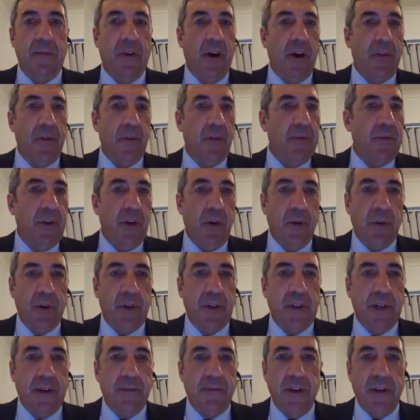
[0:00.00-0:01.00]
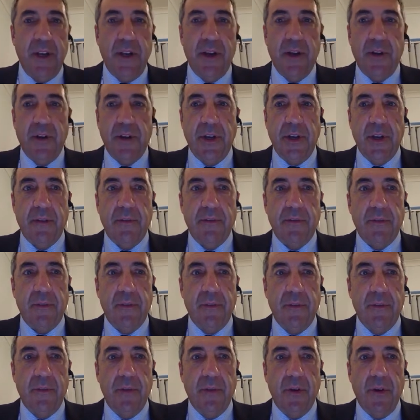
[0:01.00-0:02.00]
Either of you looked at that video yet?
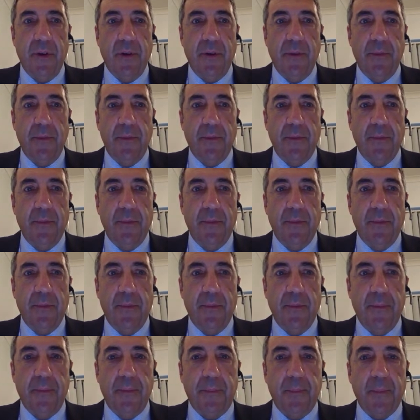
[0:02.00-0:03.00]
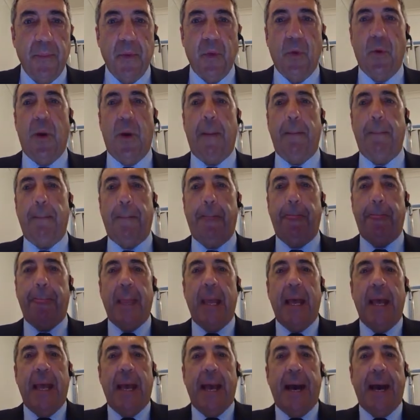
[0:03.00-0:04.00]
No? Great.
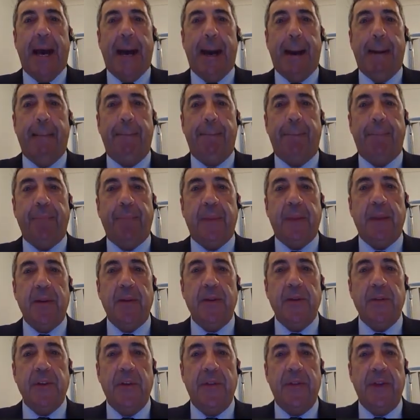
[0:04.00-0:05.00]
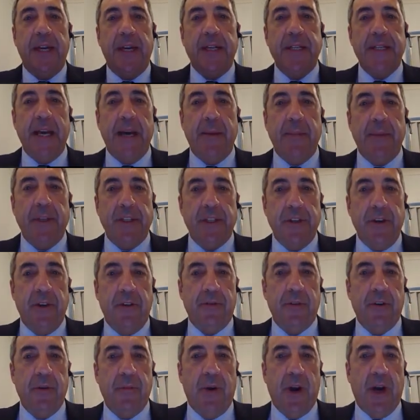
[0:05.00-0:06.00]
So the exam
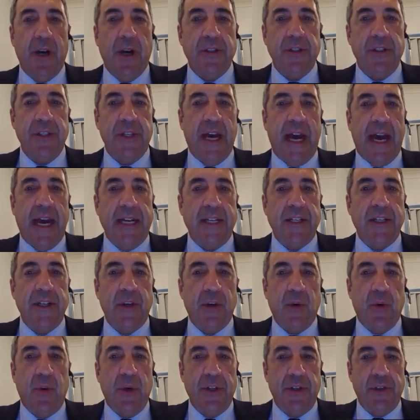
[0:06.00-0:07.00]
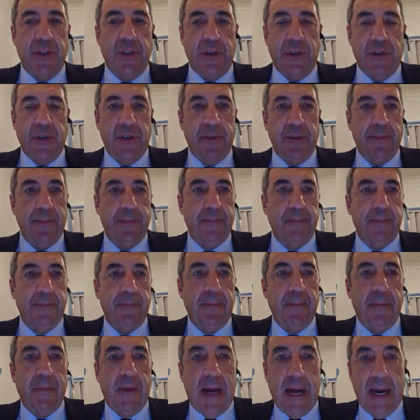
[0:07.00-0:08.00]
itself comprises 8 questions.
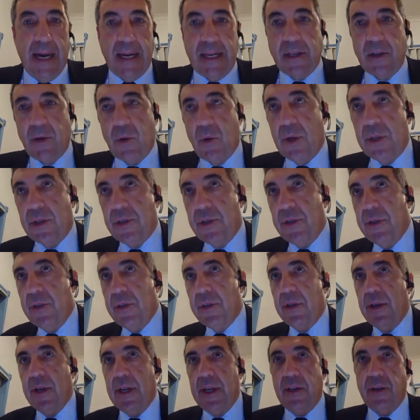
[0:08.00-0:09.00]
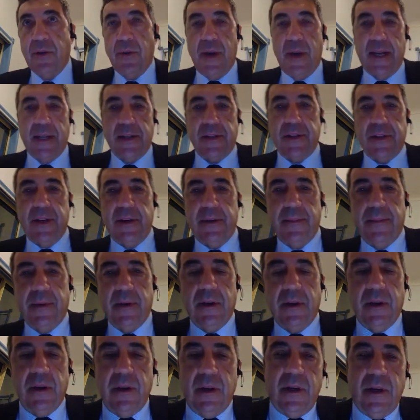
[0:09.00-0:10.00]
8 questions you need to answer,
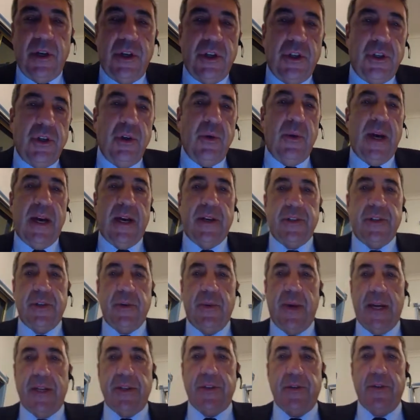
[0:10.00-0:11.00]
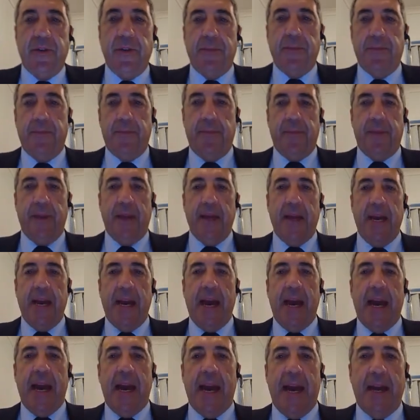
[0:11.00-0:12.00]
2 hours to answer it,
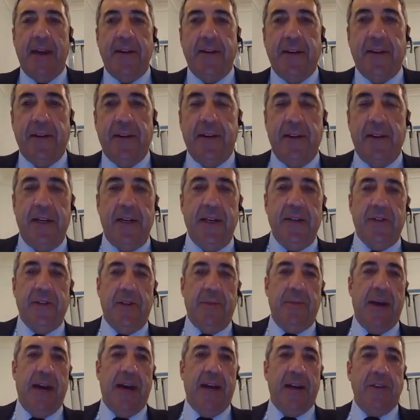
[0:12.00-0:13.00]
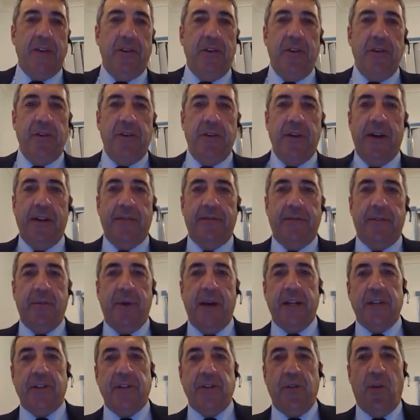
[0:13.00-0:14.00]
and here's the bad news, you have to
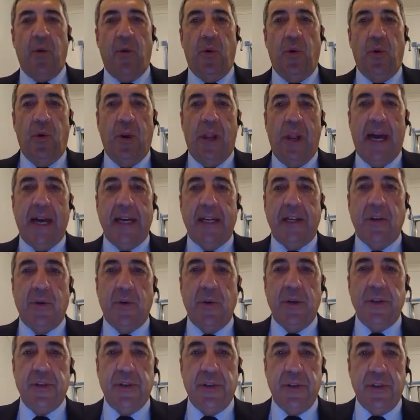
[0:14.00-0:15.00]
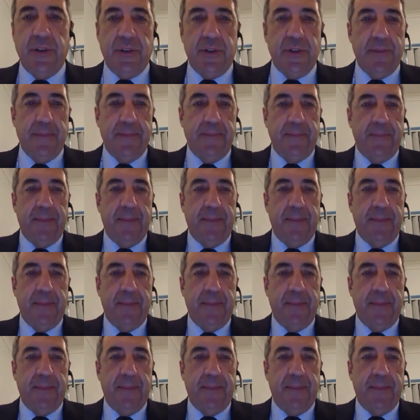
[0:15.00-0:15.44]
answer all 8 questions.